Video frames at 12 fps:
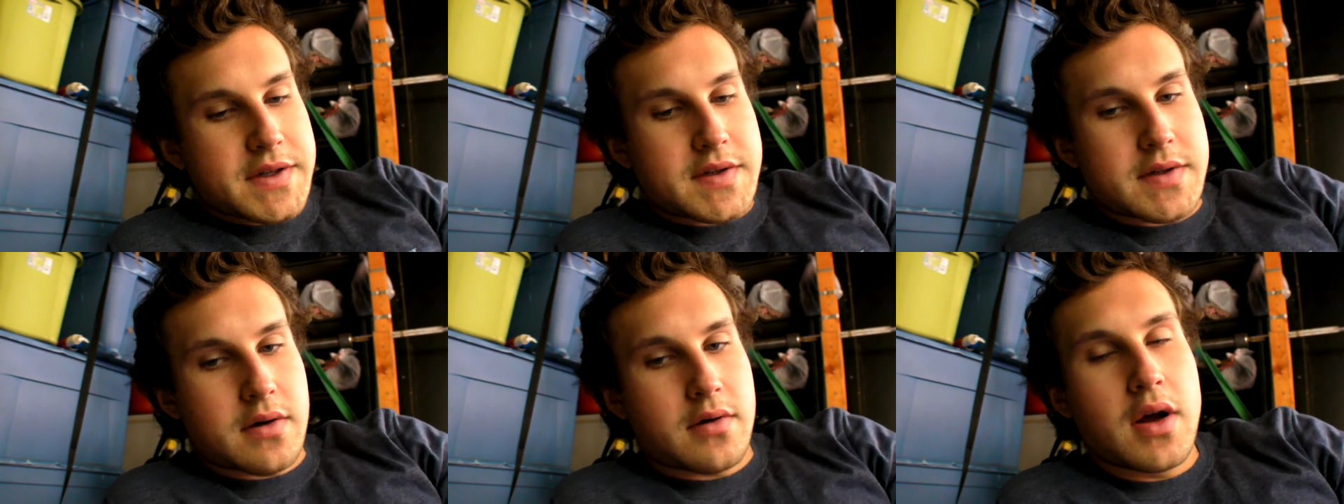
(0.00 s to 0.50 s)

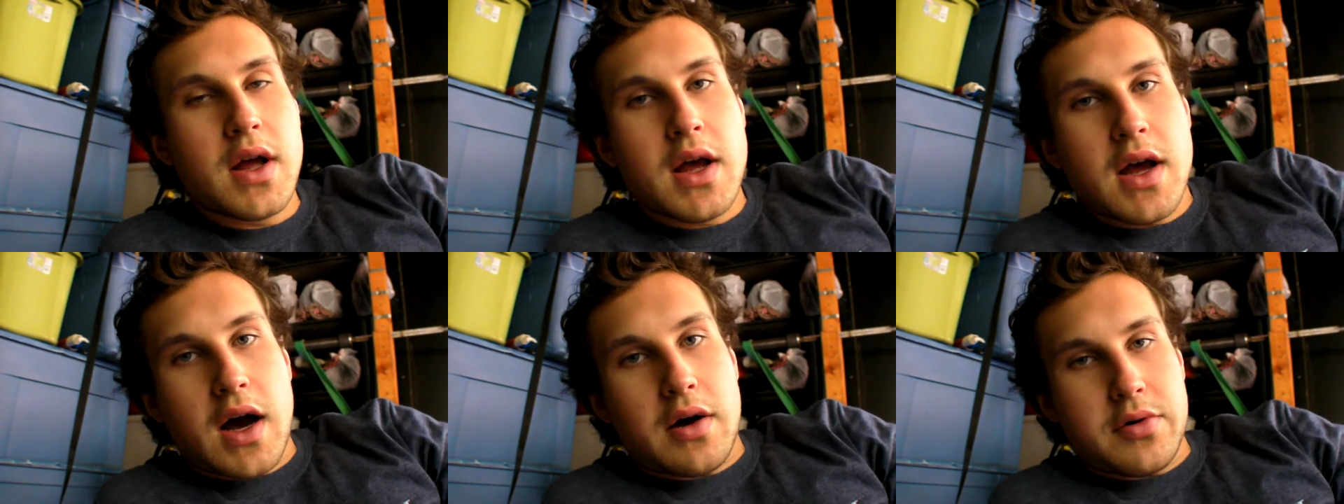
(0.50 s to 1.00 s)
So
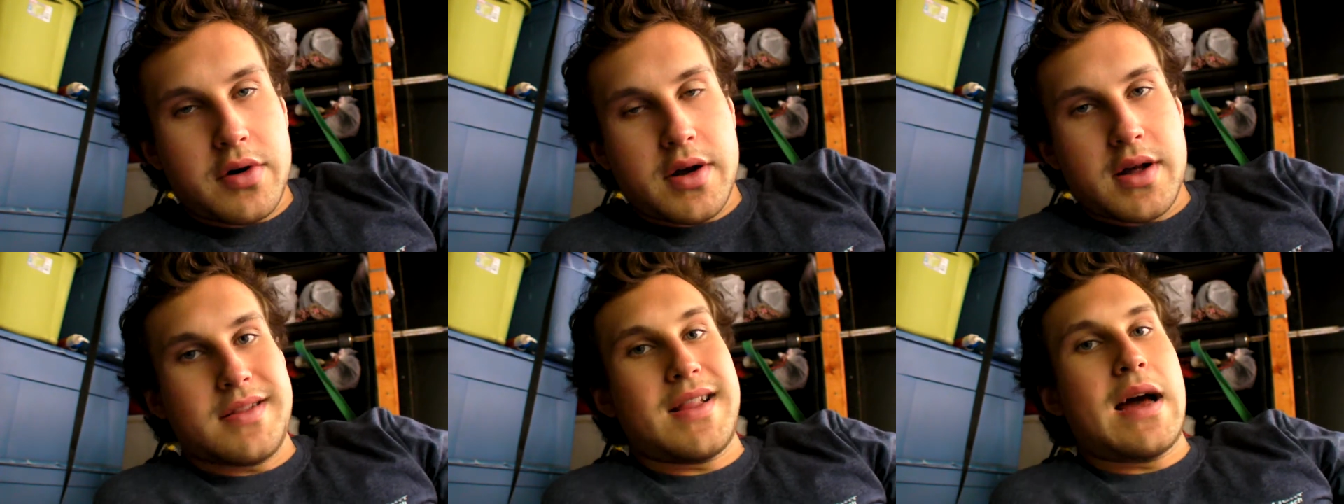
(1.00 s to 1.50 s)
I want
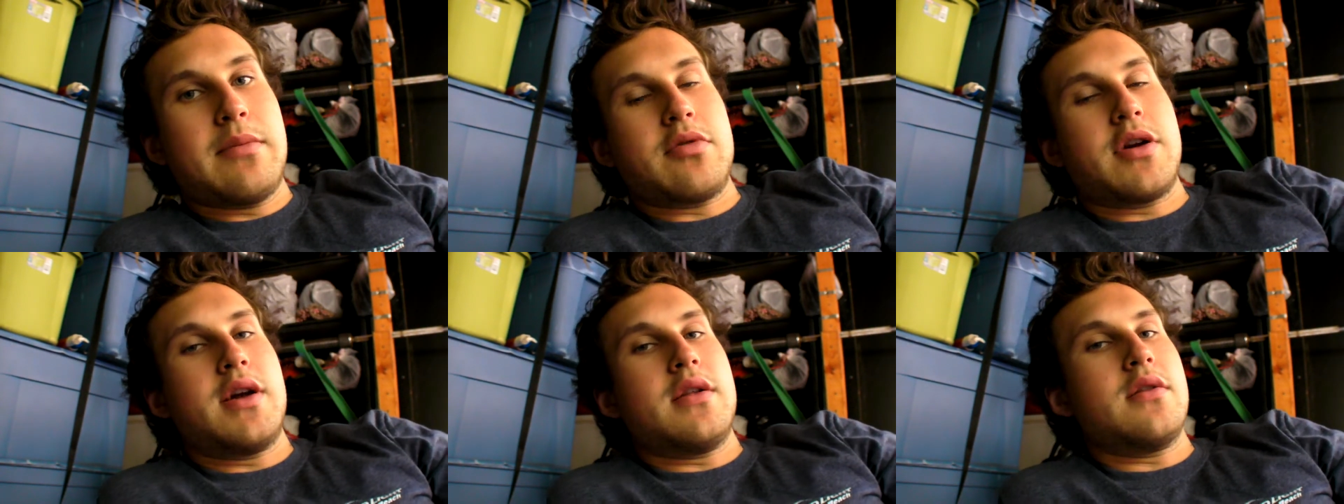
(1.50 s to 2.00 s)
to
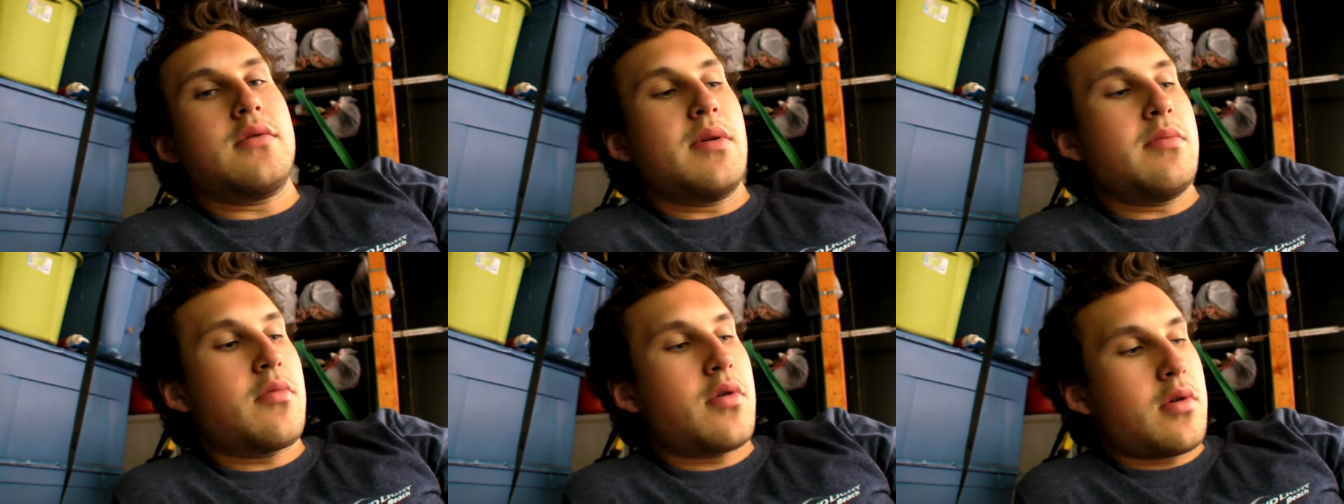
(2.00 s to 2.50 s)
elaborate a little
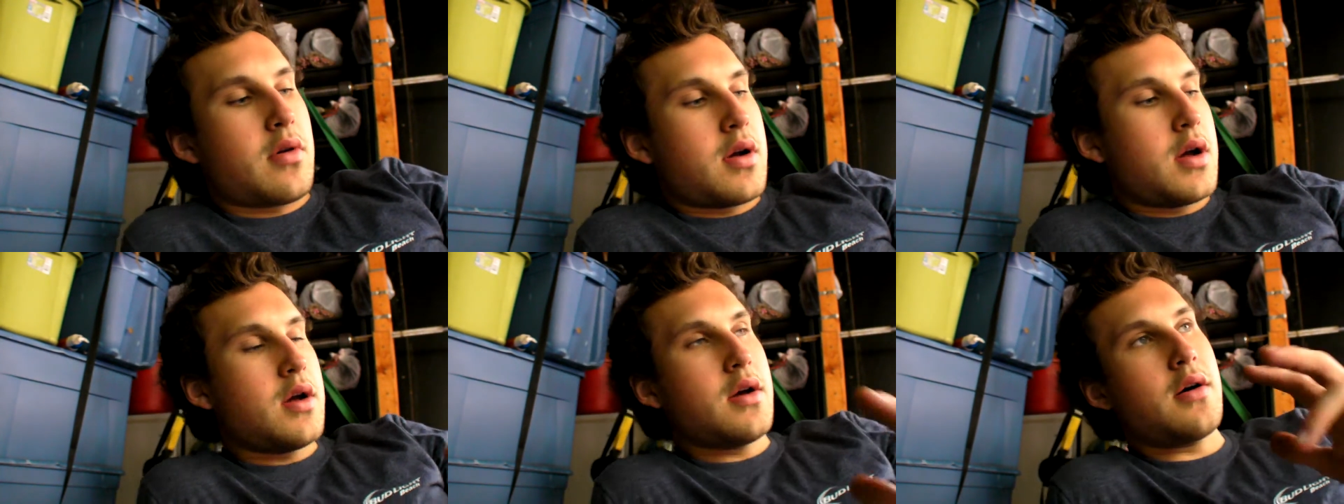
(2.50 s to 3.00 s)
bit more
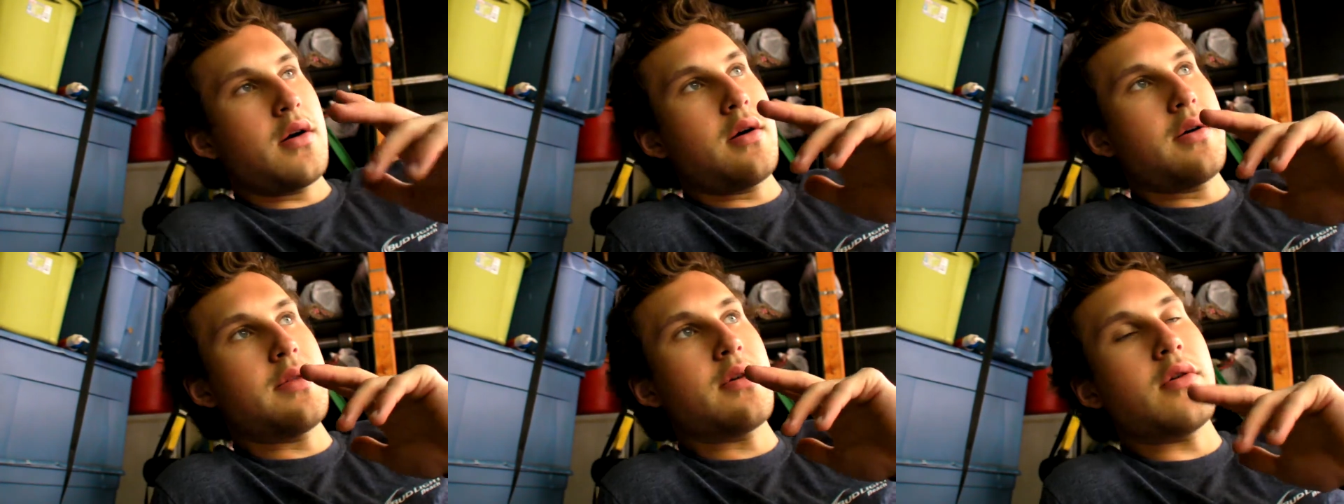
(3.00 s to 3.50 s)

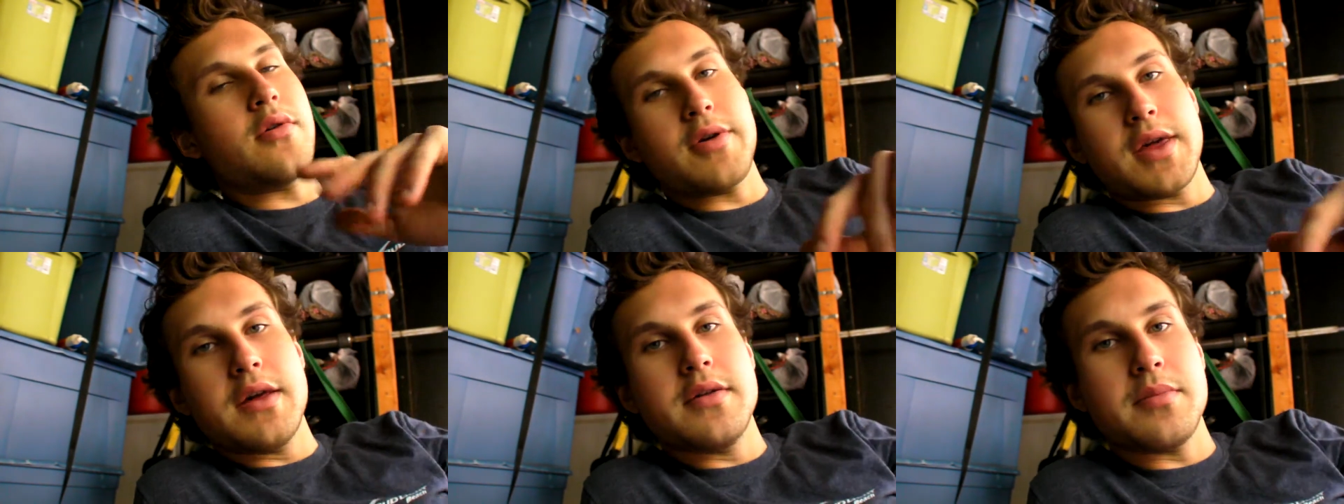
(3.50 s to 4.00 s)
on the whole
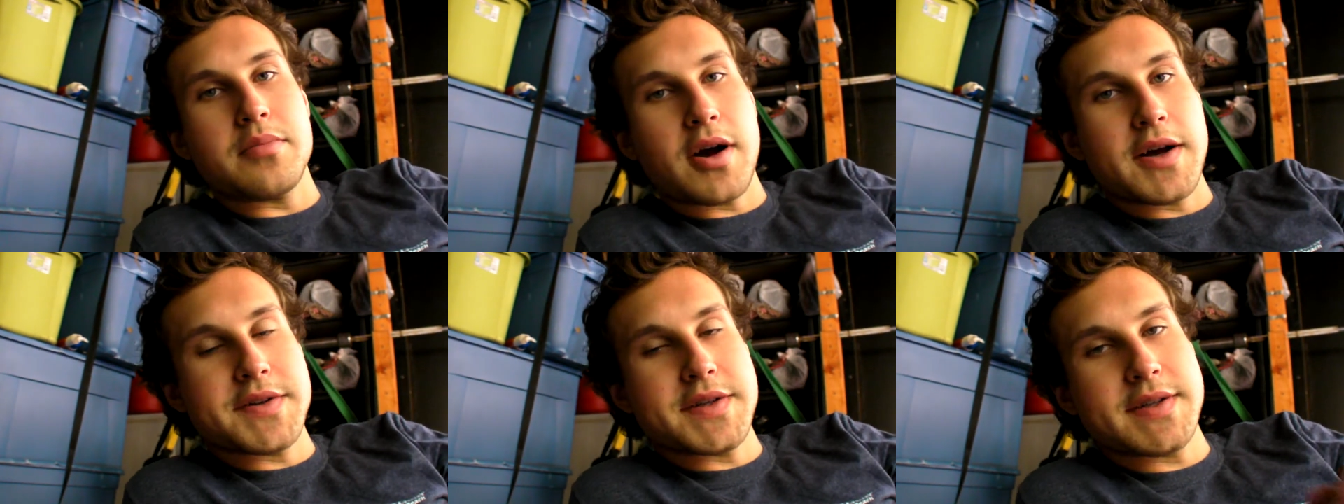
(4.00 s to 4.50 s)
healing
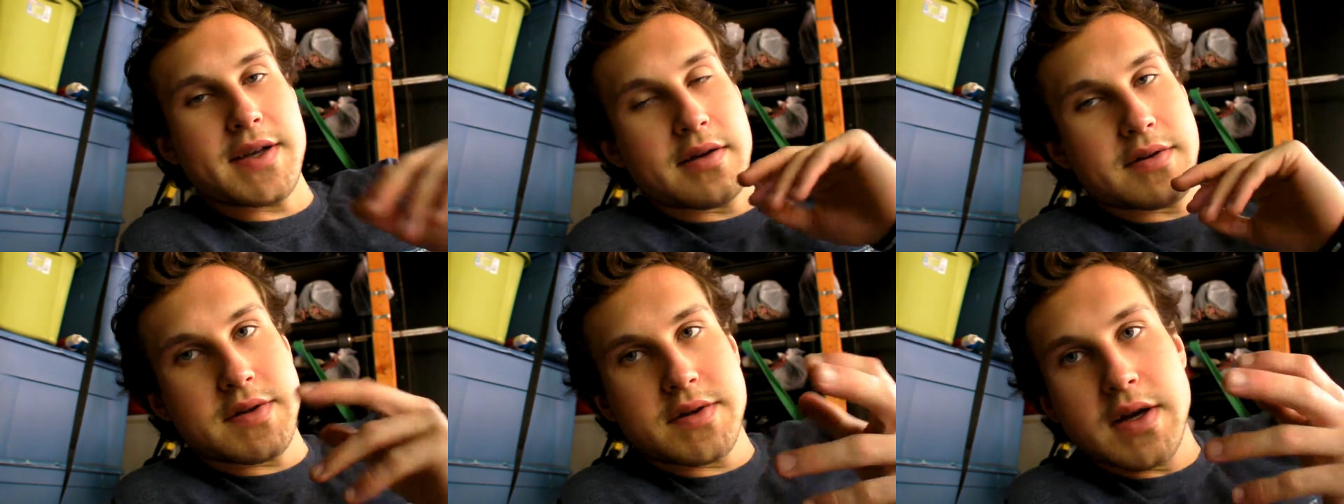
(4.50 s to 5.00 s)
process that
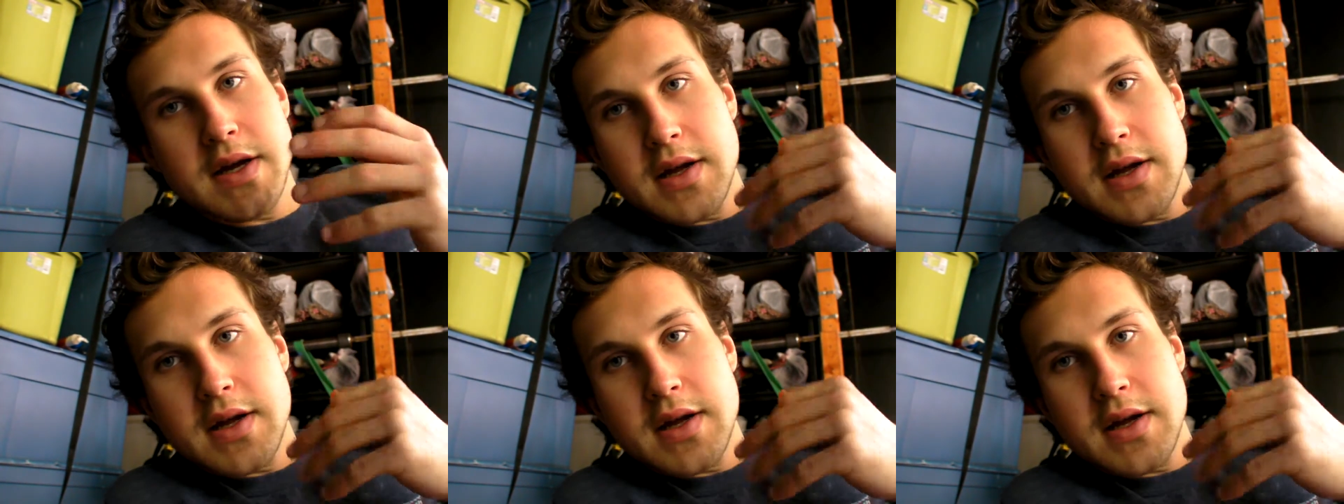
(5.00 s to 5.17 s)
was,